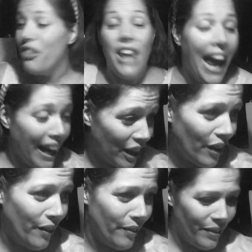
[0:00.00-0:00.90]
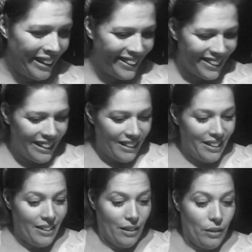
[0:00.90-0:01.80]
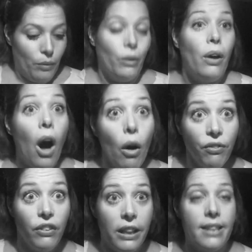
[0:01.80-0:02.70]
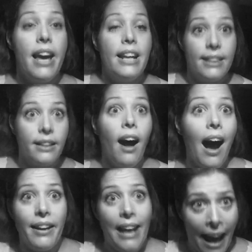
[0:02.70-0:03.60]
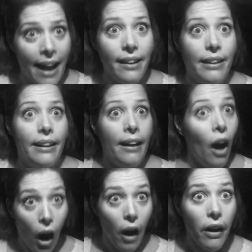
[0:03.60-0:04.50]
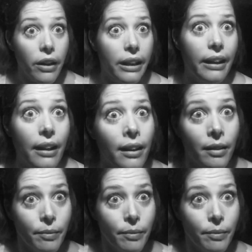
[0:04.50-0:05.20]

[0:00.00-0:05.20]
Thank you. Well, hopefully that's got Andy Hardy.